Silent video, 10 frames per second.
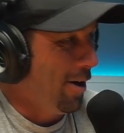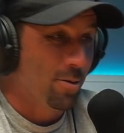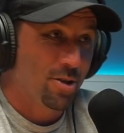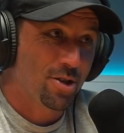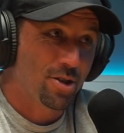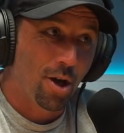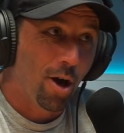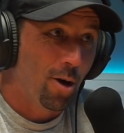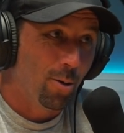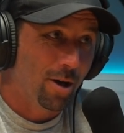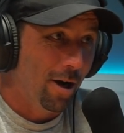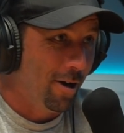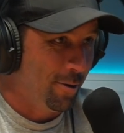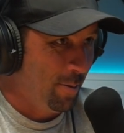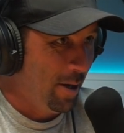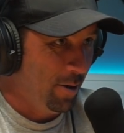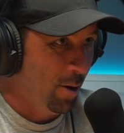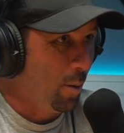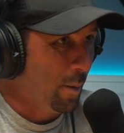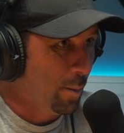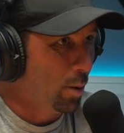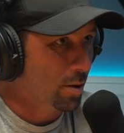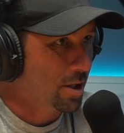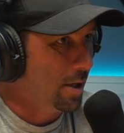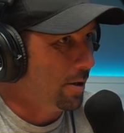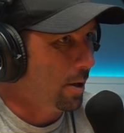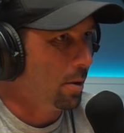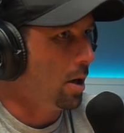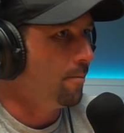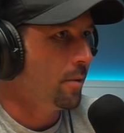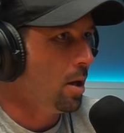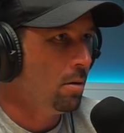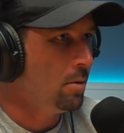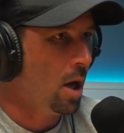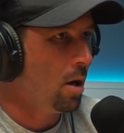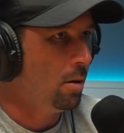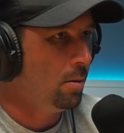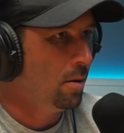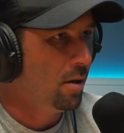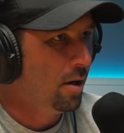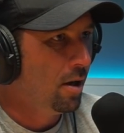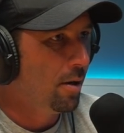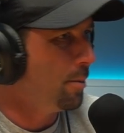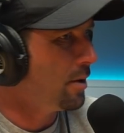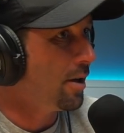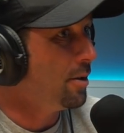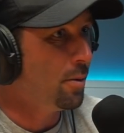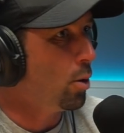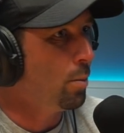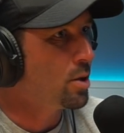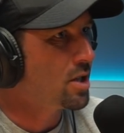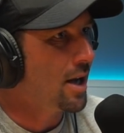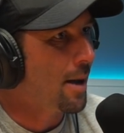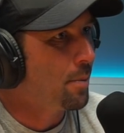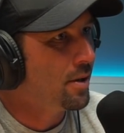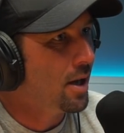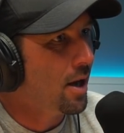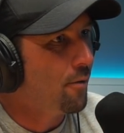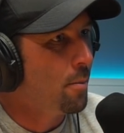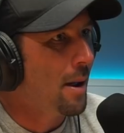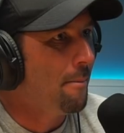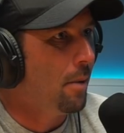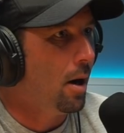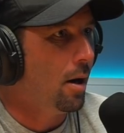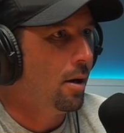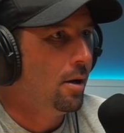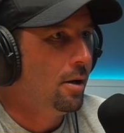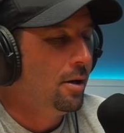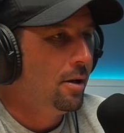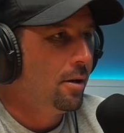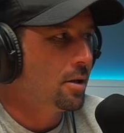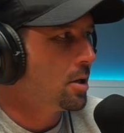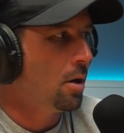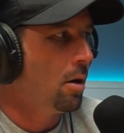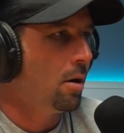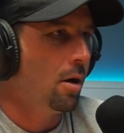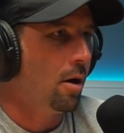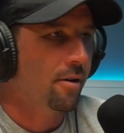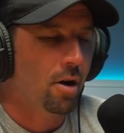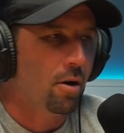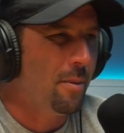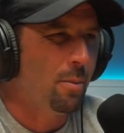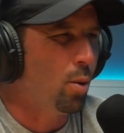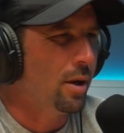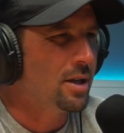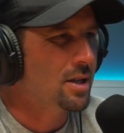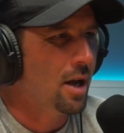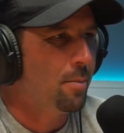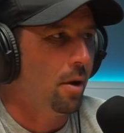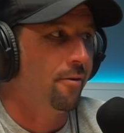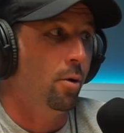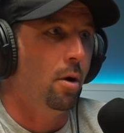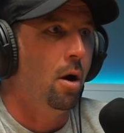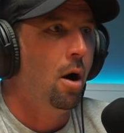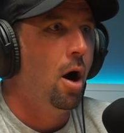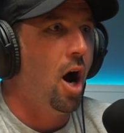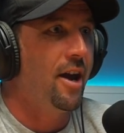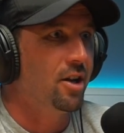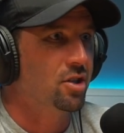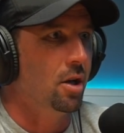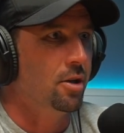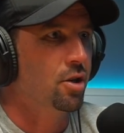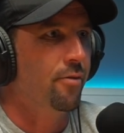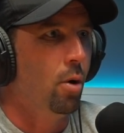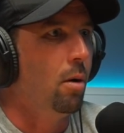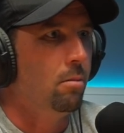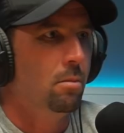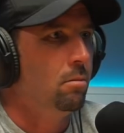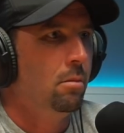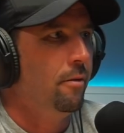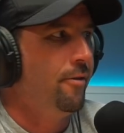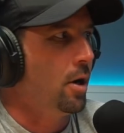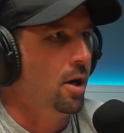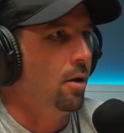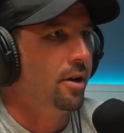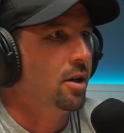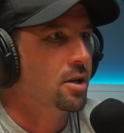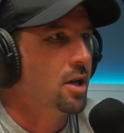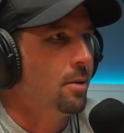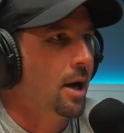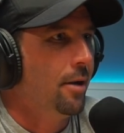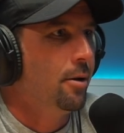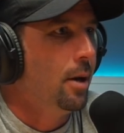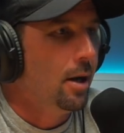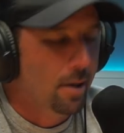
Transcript: I was so gutted, mate. You know, when we walked in and they were like, "Oh no." It almost didn't happen. Oh did it? Oh, yeah, remember? yeah, yeah, yeah. They said, yeah. "Oh no, I can't remember what they said," but I thought we I got, instantly just thought fucking hell, they're going to say we can't do it.